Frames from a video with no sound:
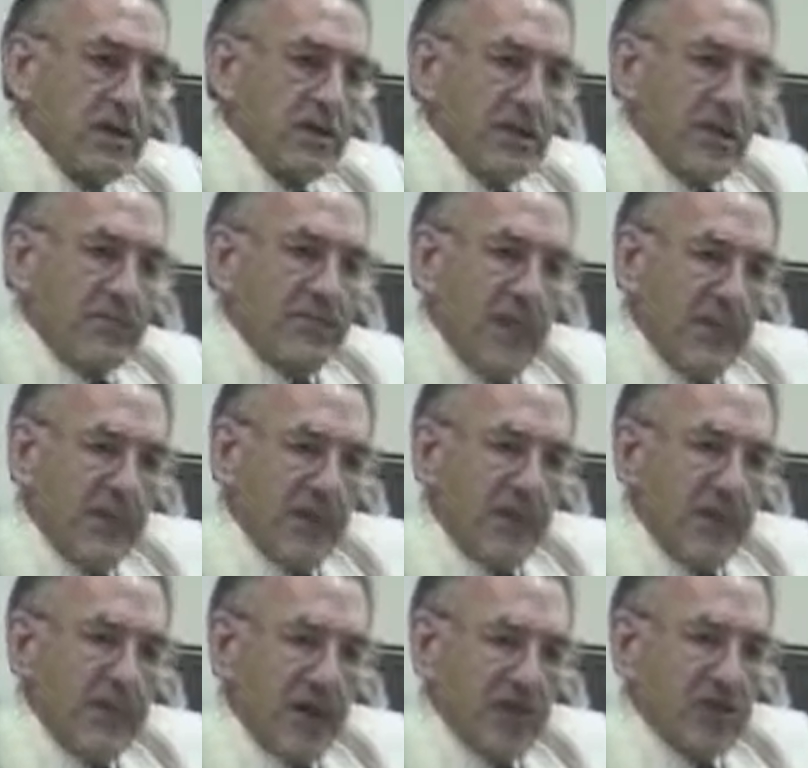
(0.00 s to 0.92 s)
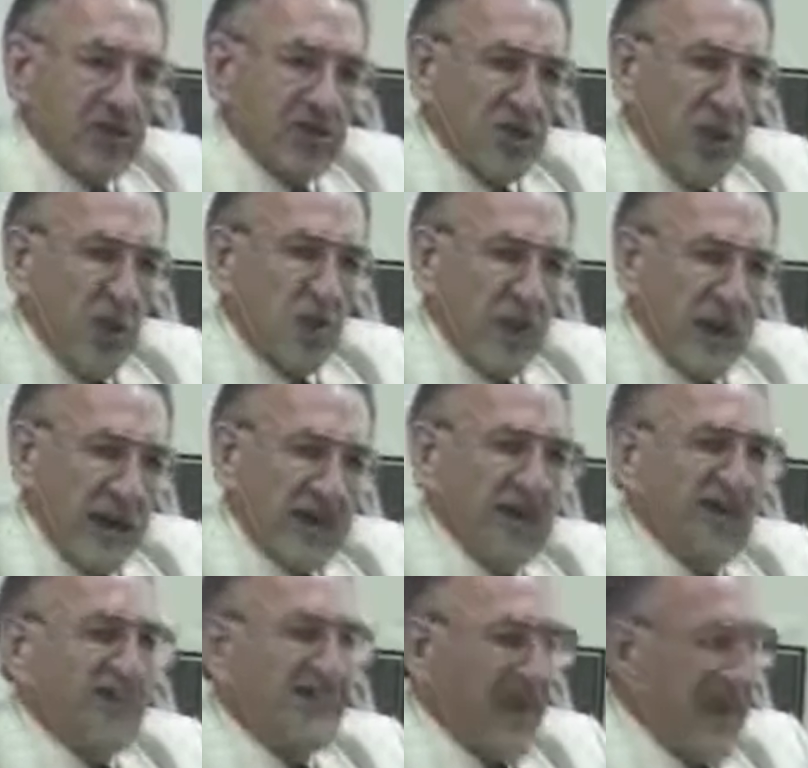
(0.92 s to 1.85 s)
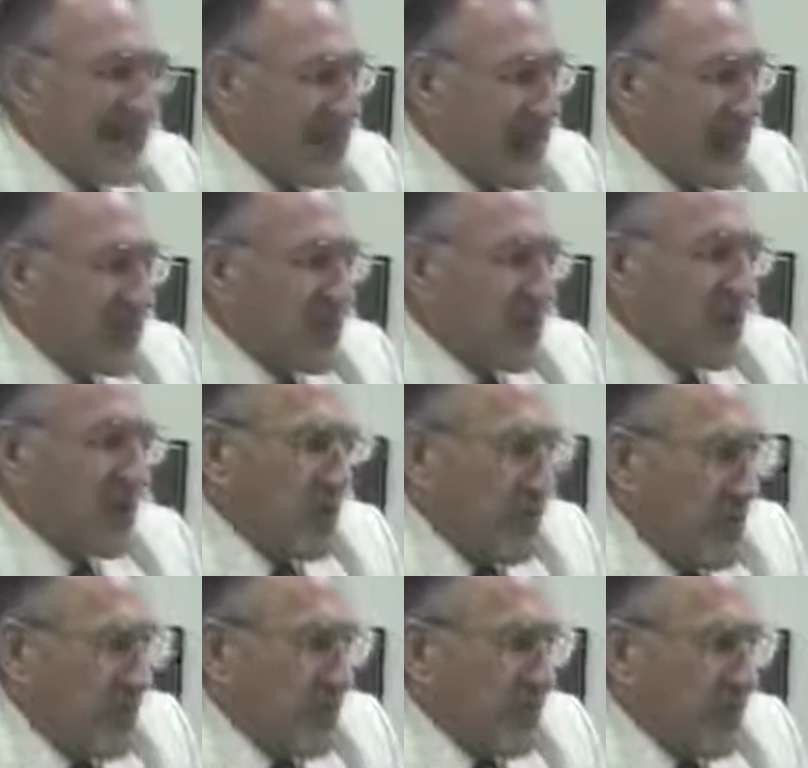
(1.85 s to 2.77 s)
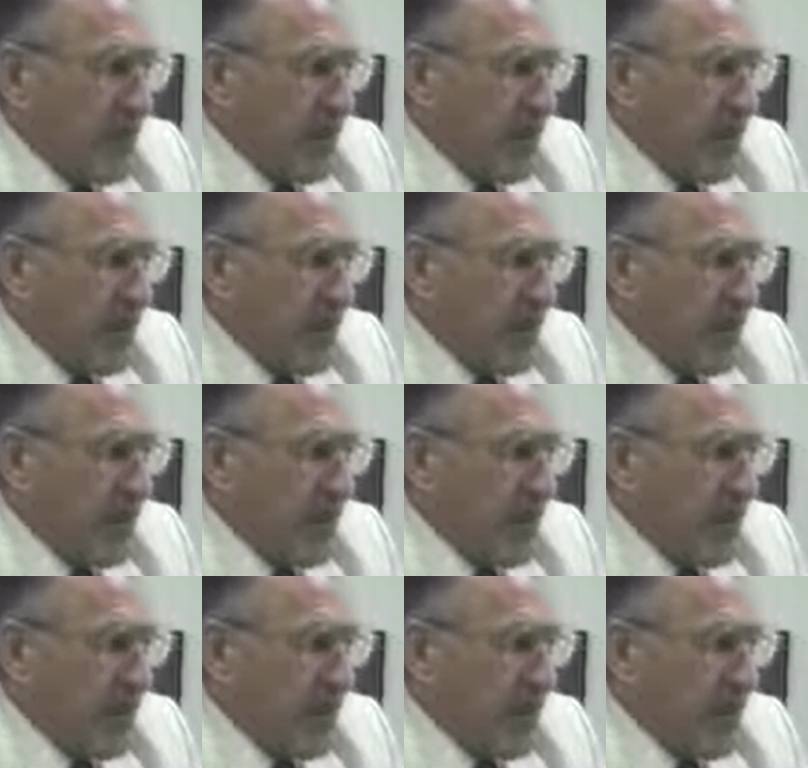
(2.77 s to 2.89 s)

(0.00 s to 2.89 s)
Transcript: See, people just don't want to face up to the word.